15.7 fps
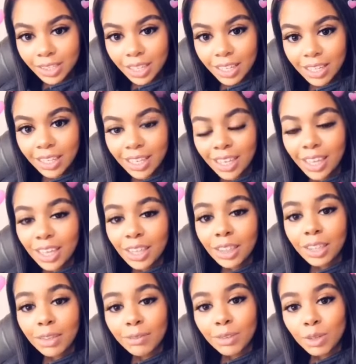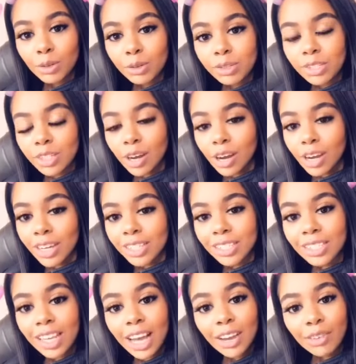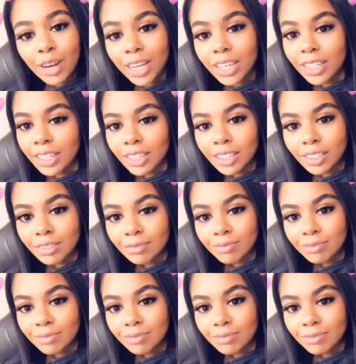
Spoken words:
Like, the views are skyrocketing.